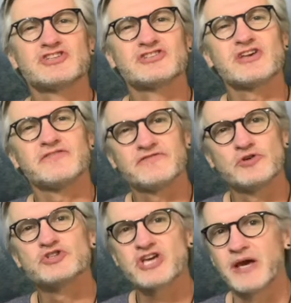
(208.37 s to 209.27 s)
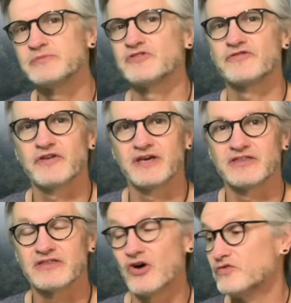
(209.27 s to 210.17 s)
since I first came to
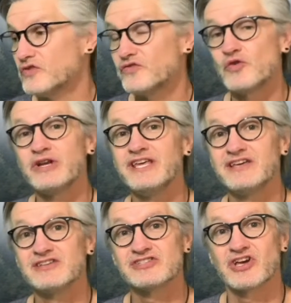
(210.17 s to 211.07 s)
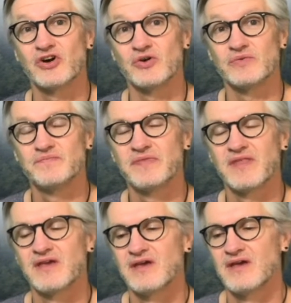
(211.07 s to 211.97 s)
faith over 40 years ago,
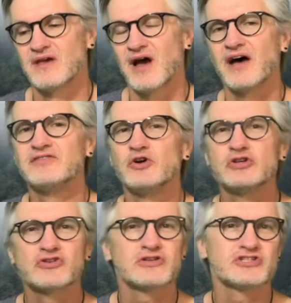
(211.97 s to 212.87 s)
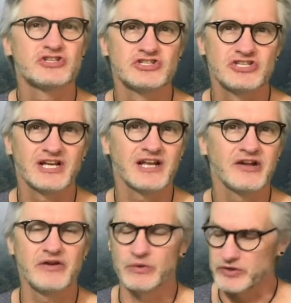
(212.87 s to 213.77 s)
I've heard Christians
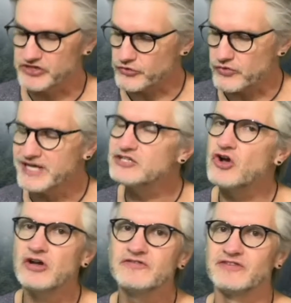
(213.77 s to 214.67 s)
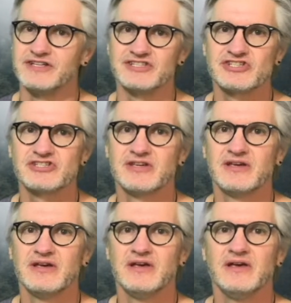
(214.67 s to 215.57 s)
declaring with great confidence
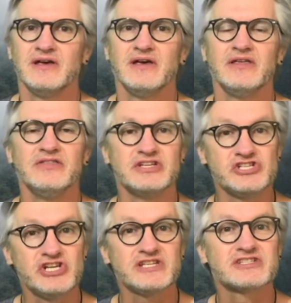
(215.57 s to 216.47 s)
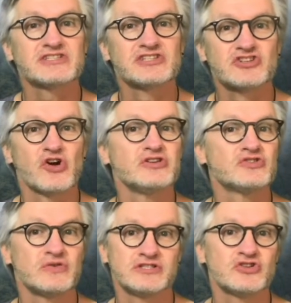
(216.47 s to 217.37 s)
that Jesus is going
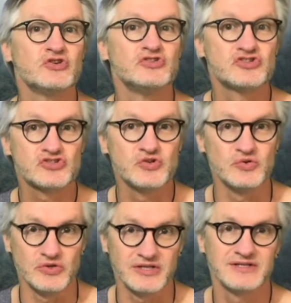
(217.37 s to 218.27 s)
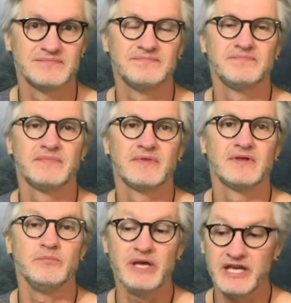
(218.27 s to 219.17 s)
to return soon,
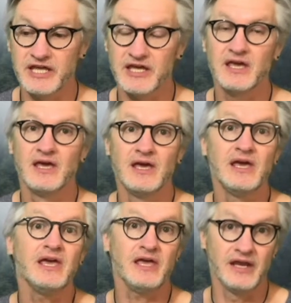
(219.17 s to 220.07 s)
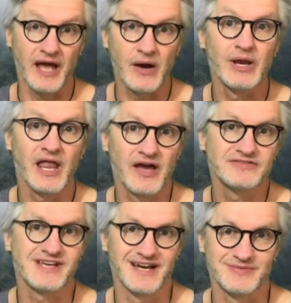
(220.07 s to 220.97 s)
meaning in our
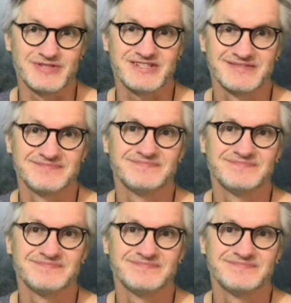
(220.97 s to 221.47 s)
lifetimes.